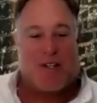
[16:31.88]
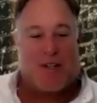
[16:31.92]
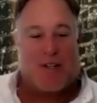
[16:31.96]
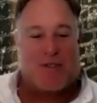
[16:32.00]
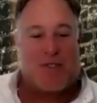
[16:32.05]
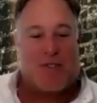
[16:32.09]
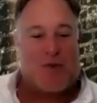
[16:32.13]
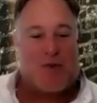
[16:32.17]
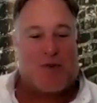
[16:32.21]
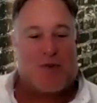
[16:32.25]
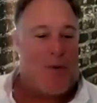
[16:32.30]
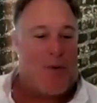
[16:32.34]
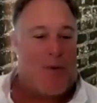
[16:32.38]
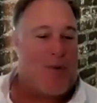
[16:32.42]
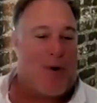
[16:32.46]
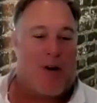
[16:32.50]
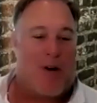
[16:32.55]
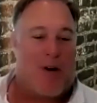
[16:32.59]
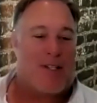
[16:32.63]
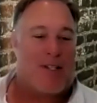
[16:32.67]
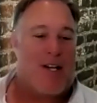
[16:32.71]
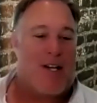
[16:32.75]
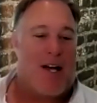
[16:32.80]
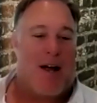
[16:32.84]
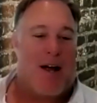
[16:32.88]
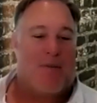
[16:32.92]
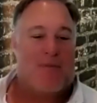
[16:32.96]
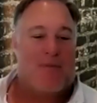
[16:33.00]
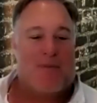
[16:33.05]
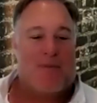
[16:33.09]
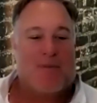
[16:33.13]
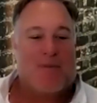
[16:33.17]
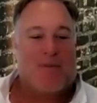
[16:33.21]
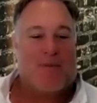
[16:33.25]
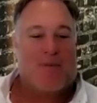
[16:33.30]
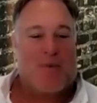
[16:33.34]
In a short period of time,
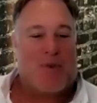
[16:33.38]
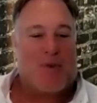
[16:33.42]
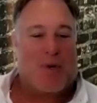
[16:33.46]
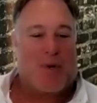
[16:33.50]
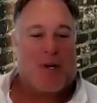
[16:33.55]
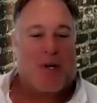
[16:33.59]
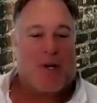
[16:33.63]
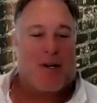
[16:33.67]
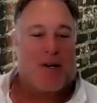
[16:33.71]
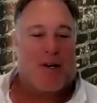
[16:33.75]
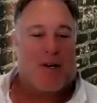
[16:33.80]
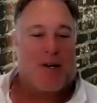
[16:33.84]
3 years.